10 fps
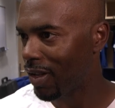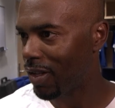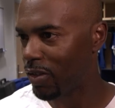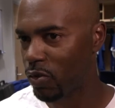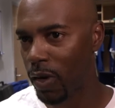
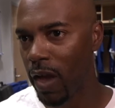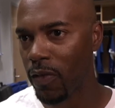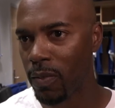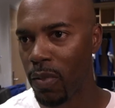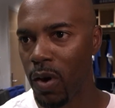He's driving
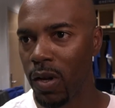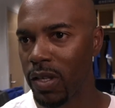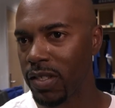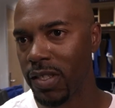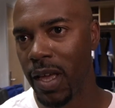the ball.
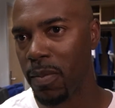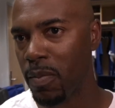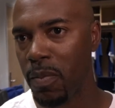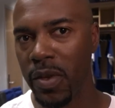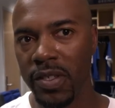He's not
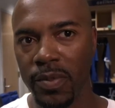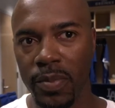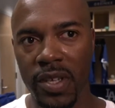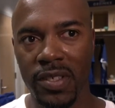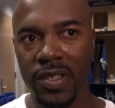missing
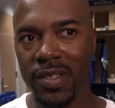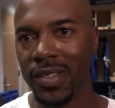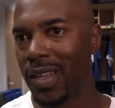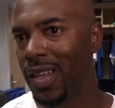pitches.